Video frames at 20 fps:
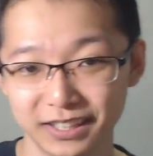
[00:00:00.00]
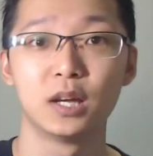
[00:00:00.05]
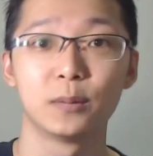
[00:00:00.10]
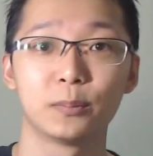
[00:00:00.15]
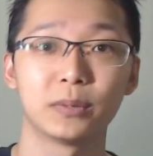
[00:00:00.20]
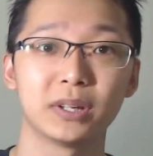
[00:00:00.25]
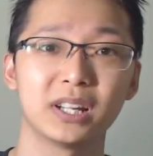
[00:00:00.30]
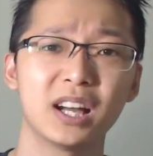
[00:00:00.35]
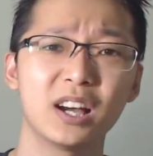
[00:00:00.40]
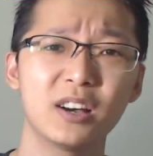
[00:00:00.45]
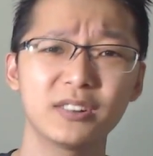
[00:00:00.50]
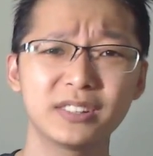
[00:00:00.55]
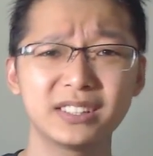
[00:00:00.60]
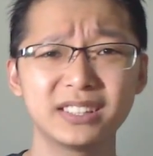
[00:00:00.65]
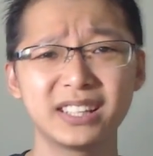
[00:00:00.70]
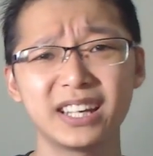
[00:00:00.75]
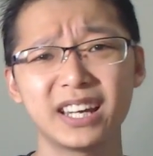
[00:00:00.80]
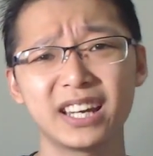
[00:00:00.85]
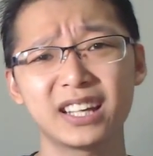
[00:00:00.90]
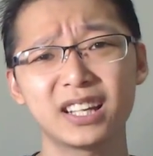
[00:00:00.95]
But how did
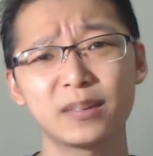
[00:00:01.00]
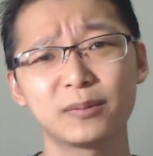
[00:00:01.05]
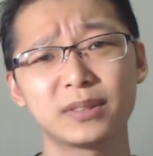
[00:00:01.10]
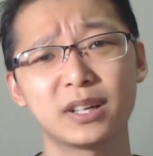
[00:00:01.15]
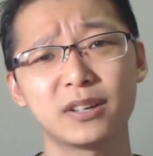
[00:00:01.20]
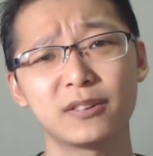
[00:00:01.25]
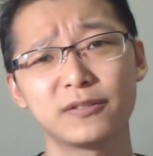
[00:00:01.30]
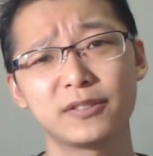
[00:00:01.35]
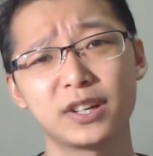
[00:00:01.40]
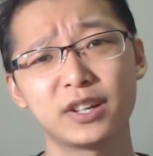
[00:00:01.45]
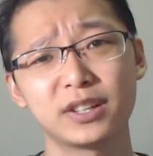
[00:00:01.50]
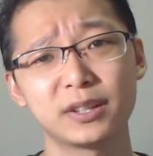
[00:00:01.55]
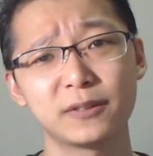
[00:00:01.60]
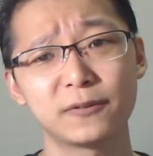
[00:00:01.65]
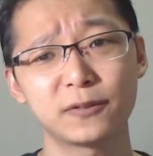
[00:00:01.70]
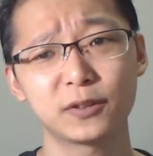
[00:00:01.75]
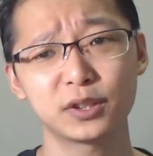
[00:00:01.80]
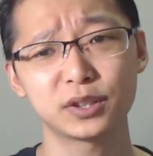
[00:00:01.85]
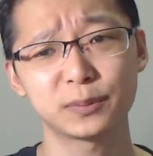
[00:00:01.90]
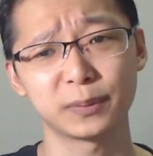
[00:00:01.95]
they end up down there in the
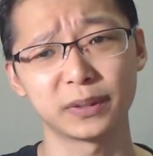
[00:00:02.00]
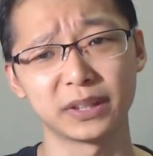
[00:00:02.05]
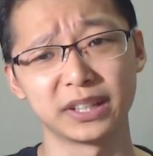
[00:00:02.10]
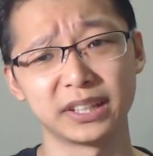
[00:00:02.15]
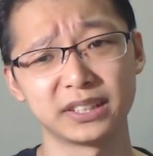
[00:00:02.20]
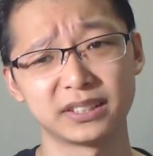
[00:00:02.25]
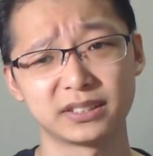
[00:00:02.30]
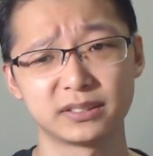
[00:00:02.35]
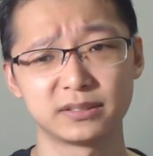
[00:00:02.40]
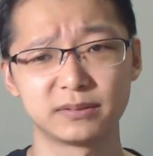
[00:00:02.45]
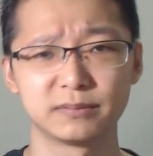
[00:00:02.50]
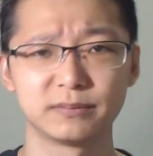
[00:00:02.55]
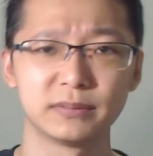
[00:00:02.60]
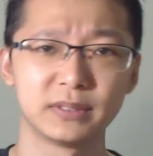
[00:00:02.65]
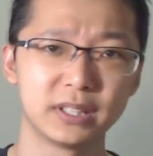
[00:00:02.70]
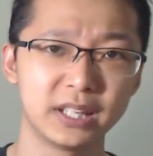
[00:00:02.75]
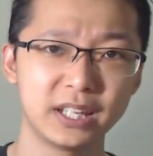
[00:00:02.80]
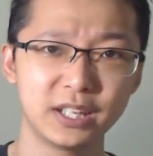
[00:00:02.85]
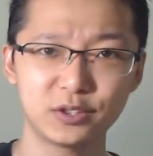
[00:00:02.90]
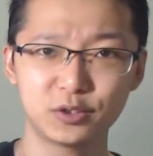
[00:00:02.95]
first place?
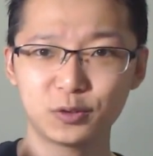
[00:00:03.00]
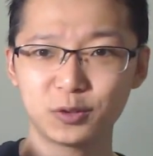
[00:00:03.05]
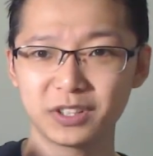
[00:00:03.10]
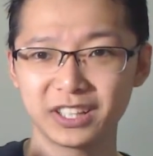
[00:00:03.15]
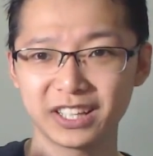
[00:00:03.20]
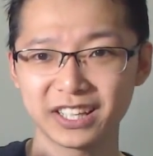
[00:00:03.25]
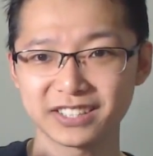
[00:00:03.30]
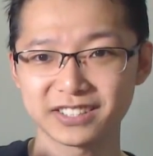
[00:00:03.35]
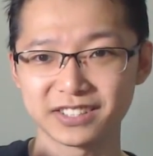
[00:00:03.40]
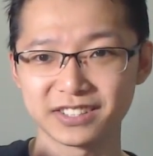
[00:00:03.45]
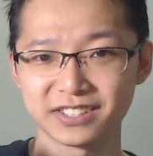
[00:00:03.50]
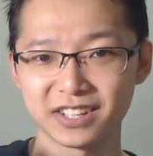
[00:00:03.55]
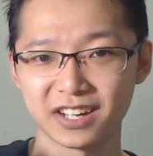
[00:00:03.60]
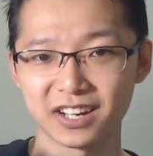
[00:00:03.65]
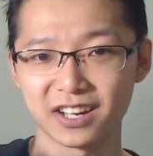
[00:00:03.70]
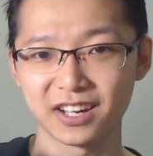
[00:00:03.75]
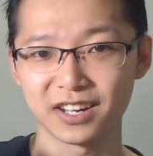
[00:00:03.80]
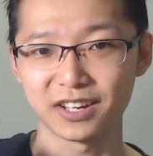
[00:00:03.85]
History lesson time.